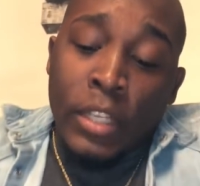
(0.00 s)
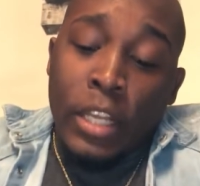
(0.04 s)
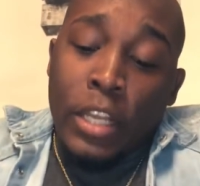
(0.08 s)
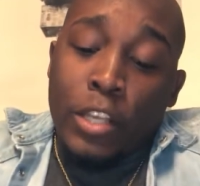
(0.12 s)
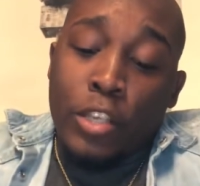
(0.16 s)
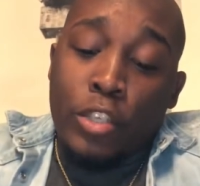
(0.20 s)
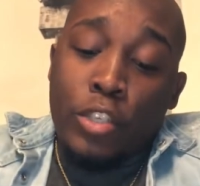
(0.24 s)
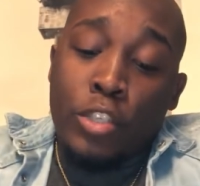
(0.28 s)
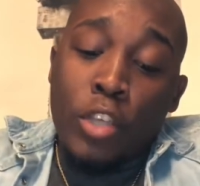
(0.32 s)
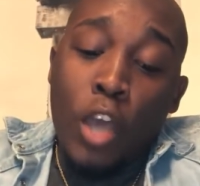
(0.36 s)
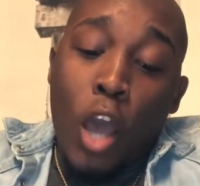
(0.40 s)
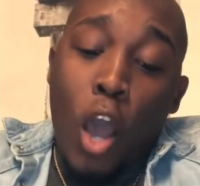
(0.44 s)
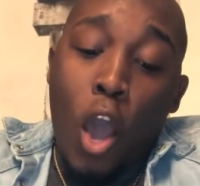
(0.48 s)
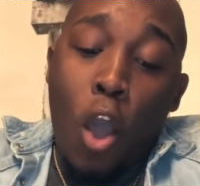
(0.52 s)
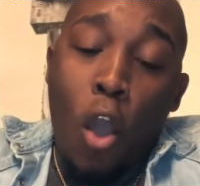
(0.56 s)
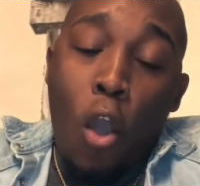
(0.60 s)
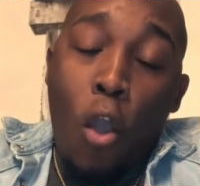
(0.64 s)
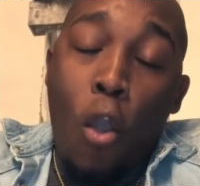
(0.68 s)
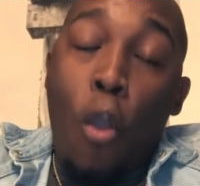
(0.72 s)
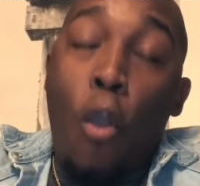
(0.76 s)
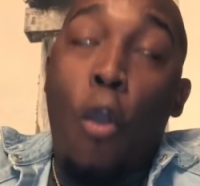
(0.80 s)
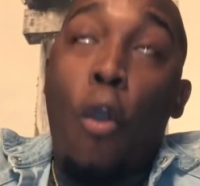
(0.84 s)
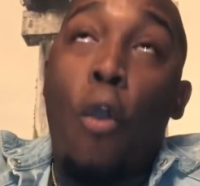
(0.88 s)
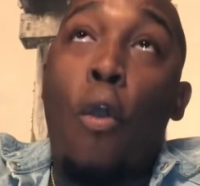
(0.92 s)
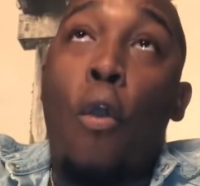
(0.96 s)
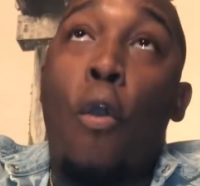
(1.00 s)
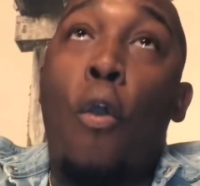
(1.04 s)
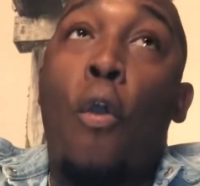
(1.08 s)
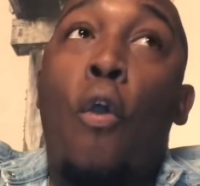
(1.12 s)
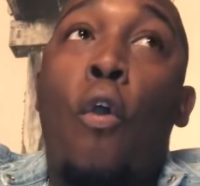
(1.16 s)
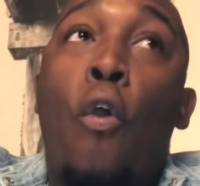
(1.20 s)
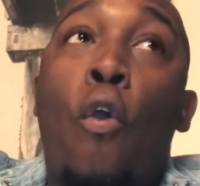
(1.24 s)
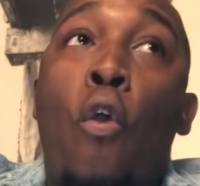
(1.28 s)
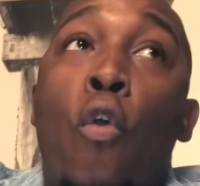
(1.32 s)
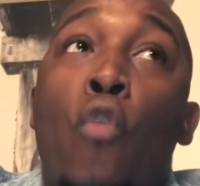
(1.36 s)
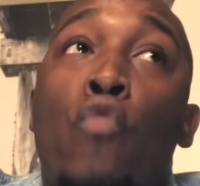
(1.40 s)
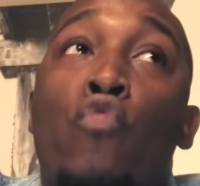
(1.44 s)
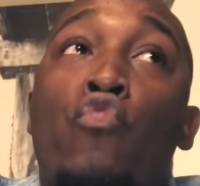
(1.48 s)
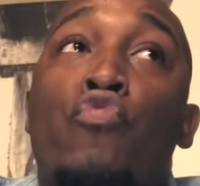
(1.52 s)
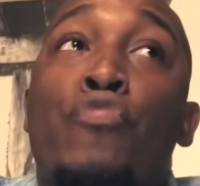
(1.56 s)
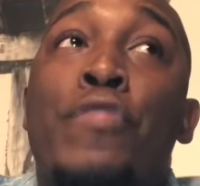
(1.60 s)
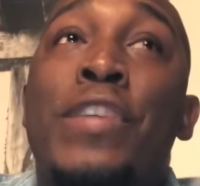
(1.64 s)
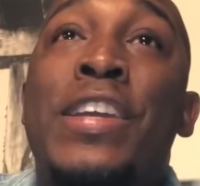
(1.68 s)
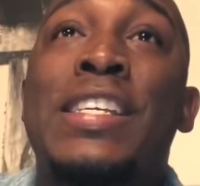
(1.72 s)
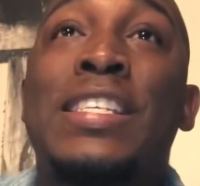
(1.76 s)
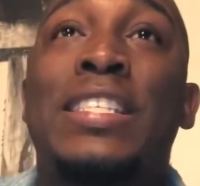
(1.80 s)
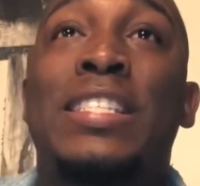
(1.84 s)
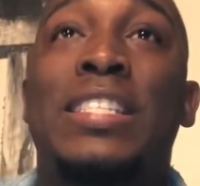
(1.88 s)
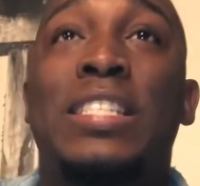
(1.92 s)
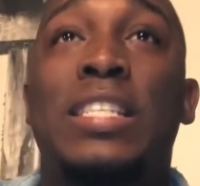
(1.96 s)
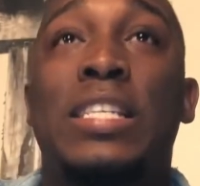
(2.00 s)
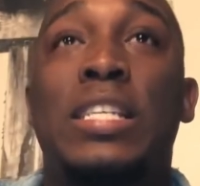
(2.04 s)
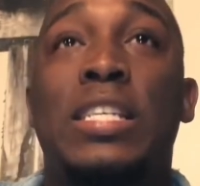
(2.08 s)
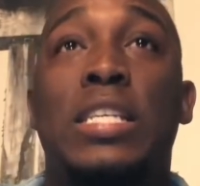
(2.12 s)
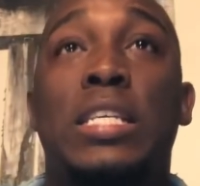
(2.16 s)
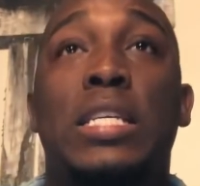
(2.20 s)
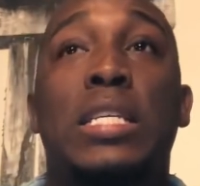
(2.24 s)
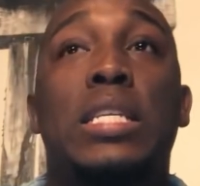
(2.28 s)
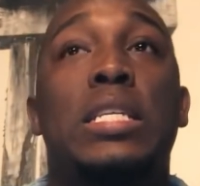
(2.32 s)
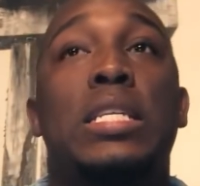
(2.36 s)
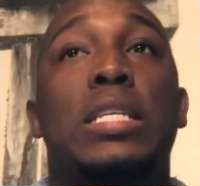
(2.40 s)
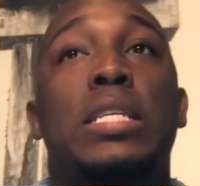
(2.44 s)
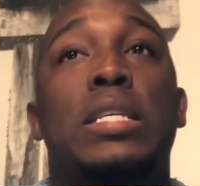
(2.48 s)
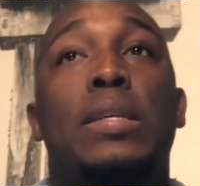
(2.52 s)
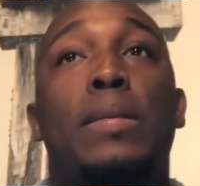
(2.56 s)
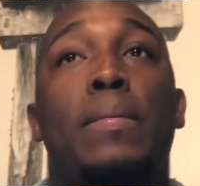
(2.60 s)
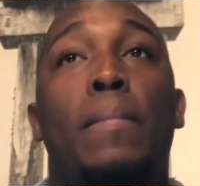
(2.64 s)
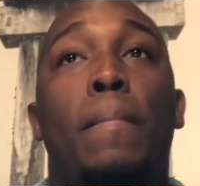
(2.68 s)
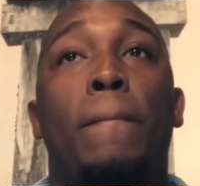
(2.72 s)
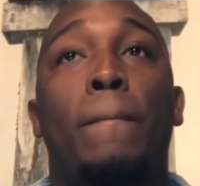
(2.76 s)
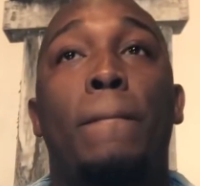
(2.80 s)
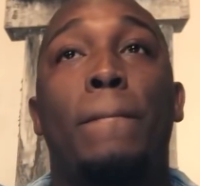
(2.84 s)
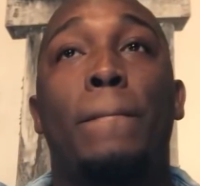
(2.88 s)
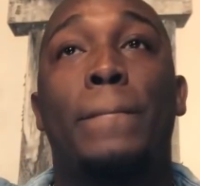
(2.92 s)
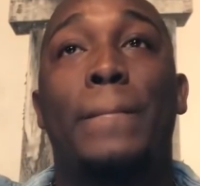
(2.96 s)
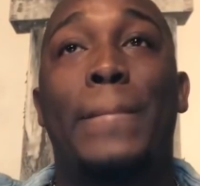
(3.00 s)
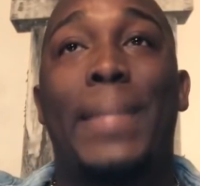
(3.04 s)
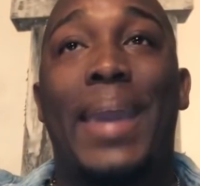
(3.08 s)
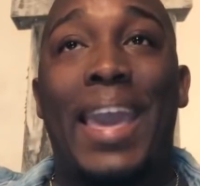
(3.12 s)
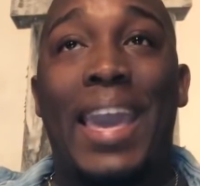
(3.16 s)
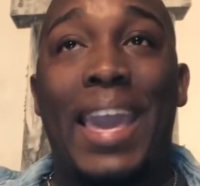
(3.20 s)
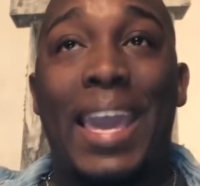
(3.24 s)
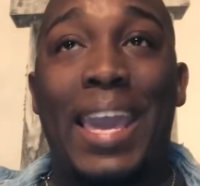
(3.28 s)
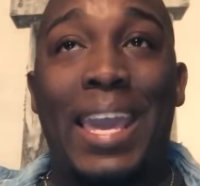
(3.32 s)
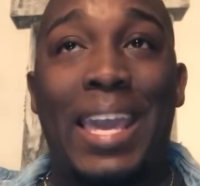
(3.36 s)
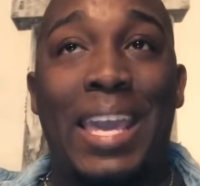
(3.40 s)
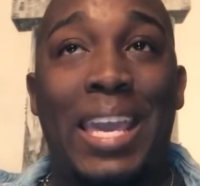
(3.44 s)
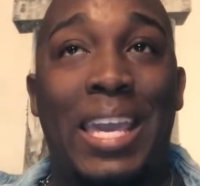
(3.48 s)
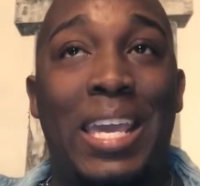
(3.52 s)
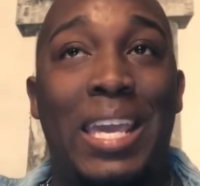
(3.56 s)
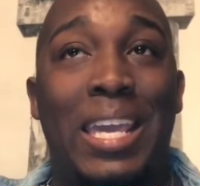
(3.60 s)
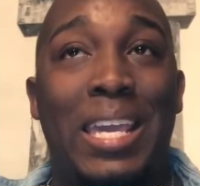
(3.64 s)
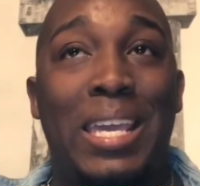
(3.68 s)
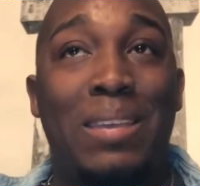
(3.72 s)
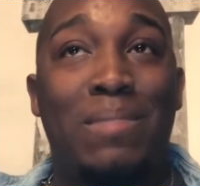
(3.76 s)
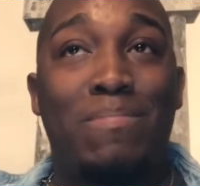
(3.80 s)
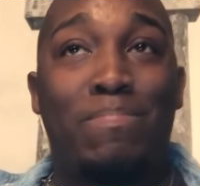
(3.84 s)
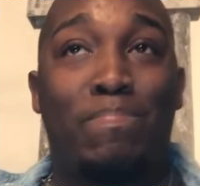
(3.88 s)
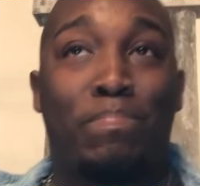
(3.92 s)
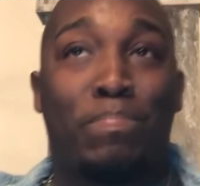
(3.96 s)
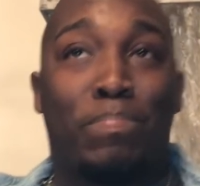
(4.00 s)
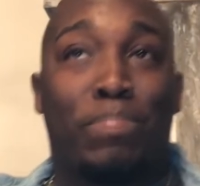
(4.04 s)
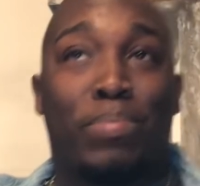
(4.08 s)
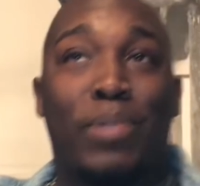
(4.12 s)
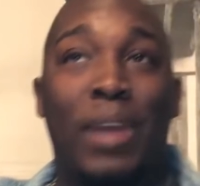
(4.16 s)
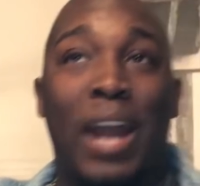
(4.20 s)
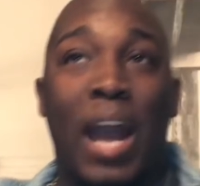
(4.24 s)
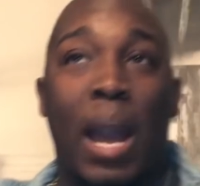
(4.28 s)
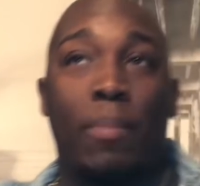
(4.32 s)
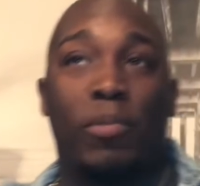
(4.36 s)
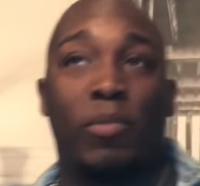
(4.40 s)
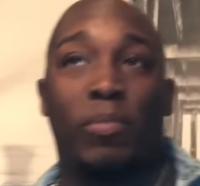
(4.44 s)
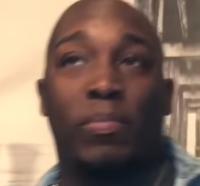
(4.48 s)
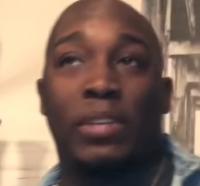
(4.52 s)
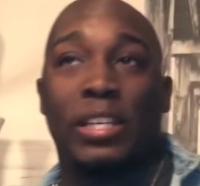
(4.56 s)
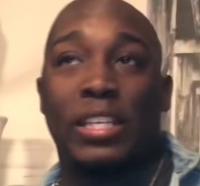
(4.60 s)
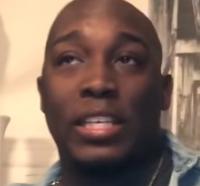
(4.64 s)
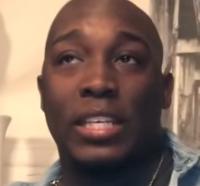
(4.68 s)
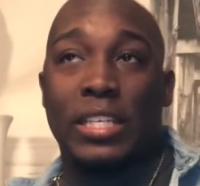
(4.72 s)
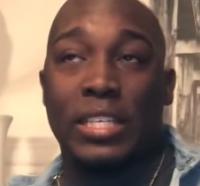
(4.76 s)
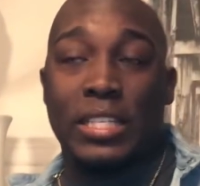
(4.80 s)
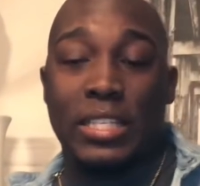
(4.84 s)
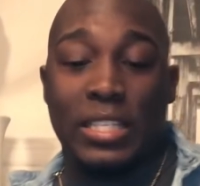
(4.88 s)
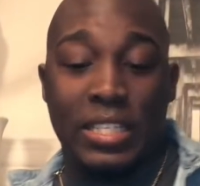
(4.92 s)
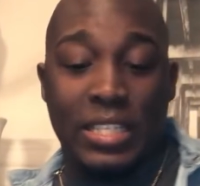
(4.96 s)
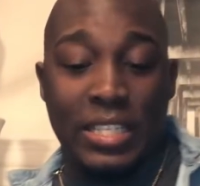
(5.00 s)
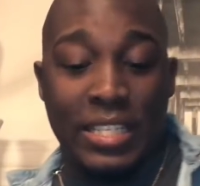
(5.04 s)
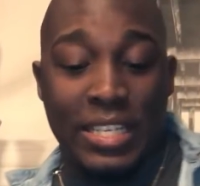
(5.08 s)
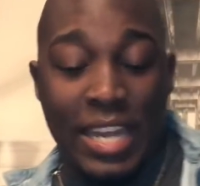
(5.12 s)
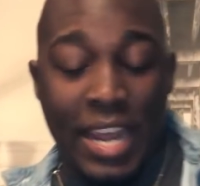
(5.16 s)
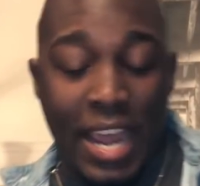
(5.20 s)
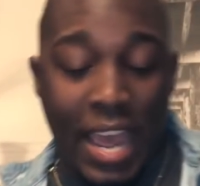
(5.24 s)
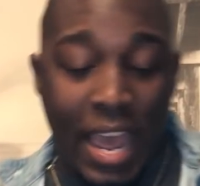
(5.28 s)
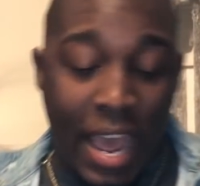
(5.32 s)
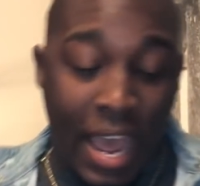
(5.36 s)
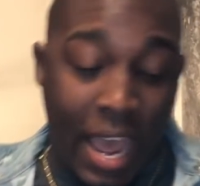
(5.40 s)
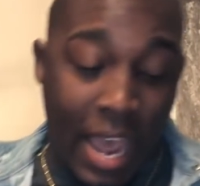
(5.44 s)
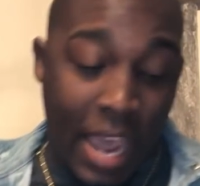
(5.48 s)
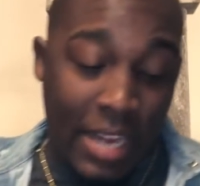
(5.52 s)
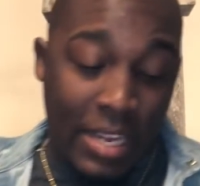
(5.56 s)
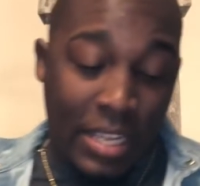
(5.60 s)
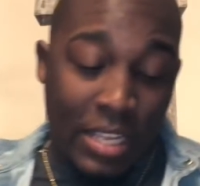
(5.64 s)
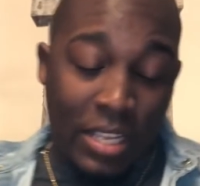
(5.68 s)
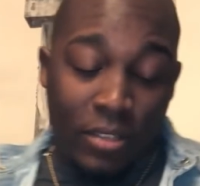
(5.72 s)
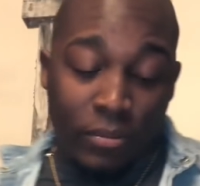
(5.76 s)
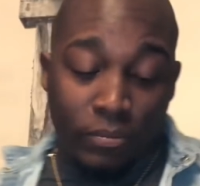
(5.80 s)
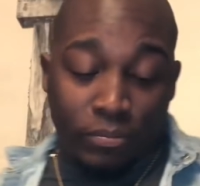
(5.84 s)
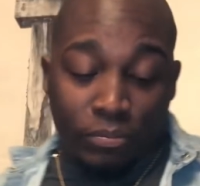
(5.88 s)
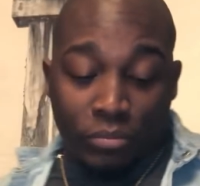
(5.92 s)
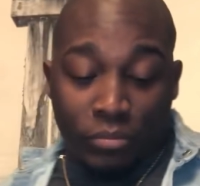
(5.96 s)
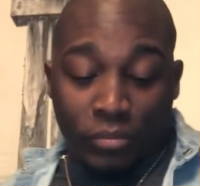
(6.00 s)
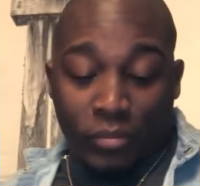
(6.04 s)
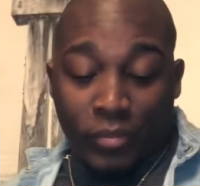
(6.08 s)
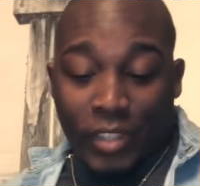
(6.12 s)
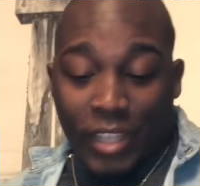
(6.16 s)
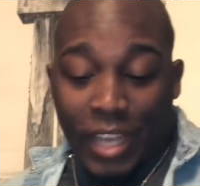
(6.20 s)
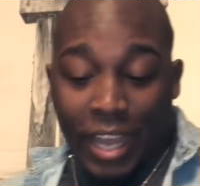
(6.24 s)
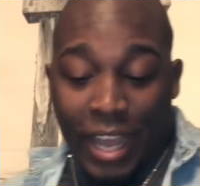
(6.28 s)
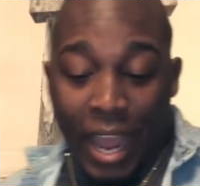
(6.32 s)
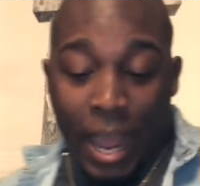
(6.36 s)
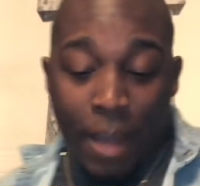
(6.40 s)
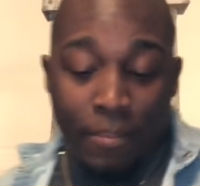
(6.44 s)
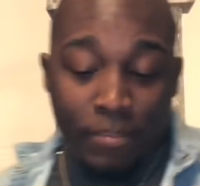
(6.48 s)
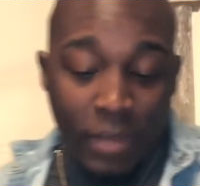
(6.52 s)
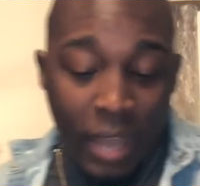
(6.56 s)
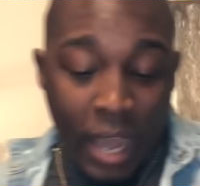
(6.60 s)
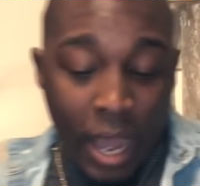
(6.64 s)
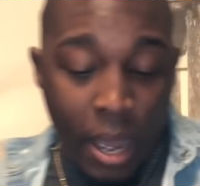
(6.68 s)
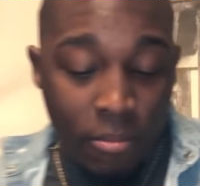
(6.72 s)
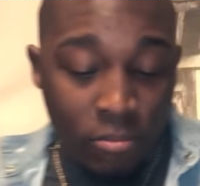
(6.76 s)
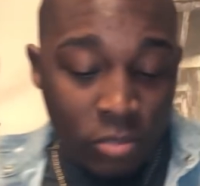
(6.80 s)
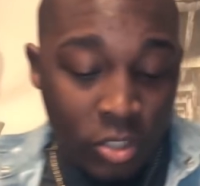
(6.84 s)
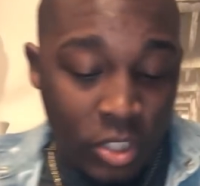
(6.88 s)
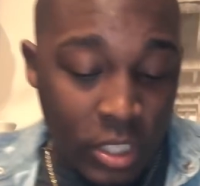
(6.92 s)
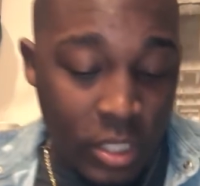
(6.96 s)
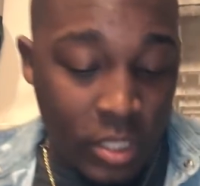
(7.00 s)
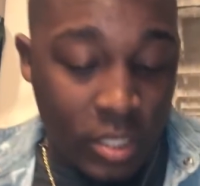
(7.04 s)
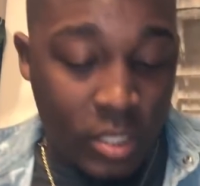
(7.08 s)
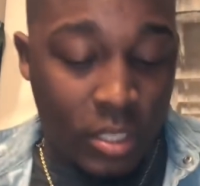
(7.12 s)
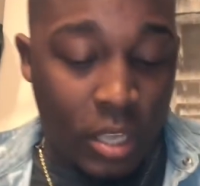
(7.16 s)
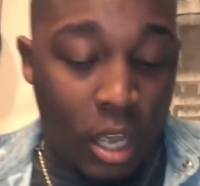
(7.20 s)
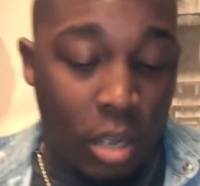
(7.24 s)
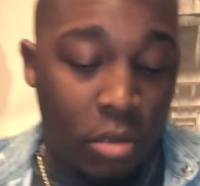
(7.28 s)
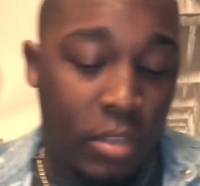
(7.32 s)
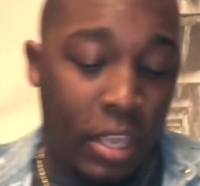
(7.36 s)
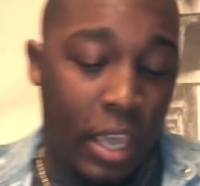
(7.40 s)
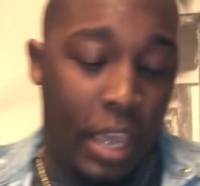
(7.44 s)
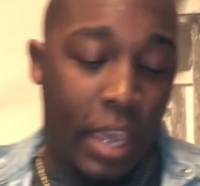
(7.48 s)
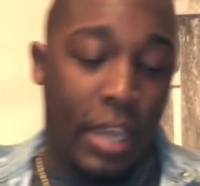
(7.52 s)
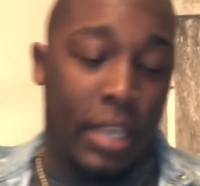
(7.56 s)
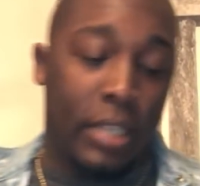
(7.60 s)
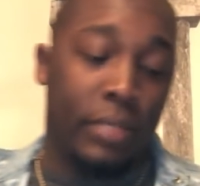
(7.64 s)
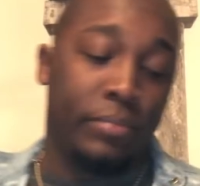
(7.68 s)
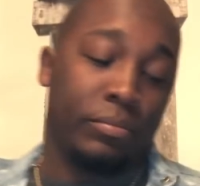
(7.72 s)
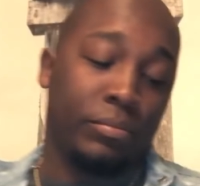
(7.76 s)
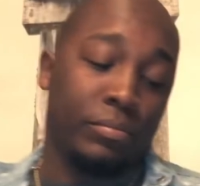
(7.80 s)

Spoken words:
So Reese may probably not. I'm just okay.